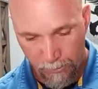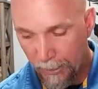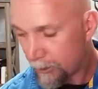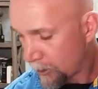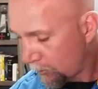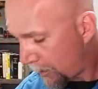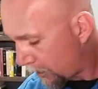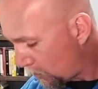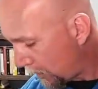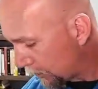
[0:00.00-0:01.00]
That's a great
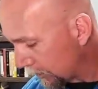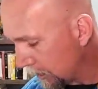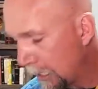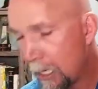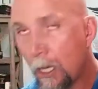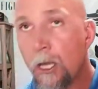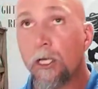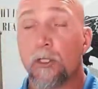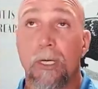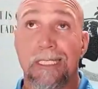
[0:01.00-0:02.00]
question.
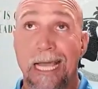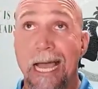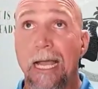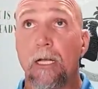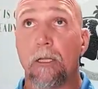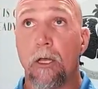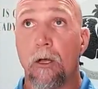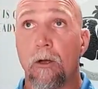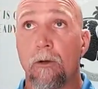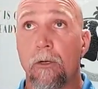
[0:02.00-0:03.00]
So a tack
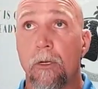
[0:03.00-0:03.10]
load.